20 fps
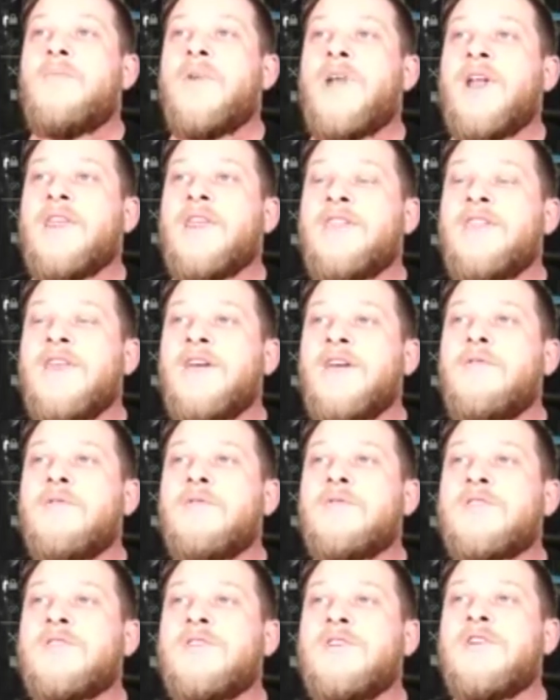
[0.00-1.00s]
But I think
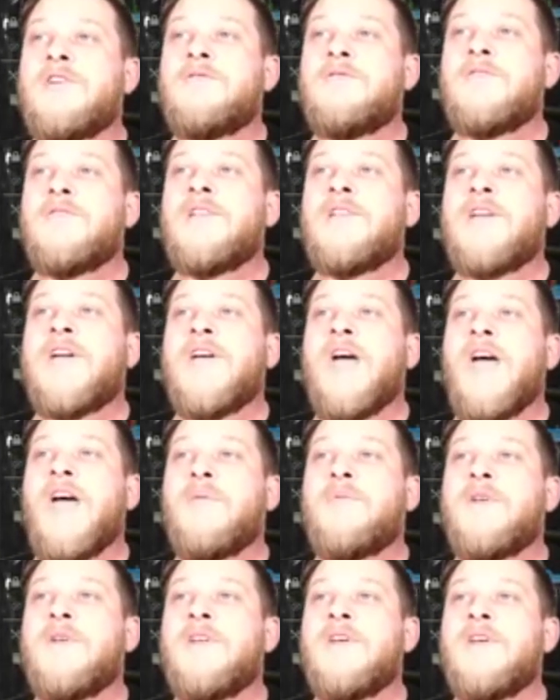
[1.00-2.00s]
what's going to really
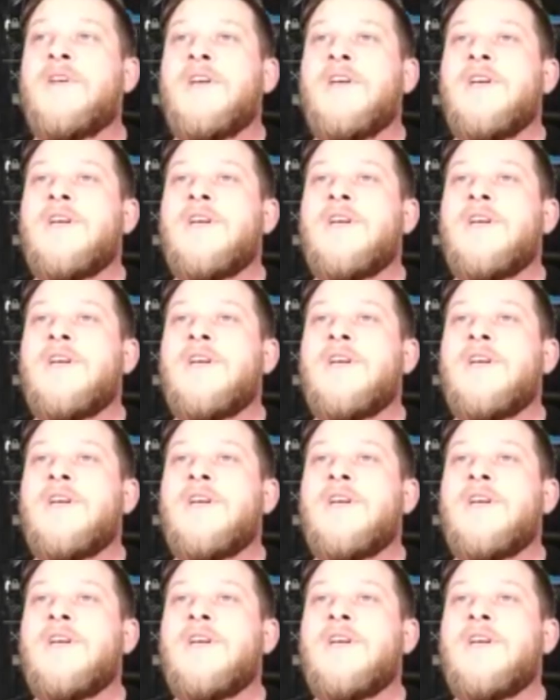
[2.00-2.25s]
happen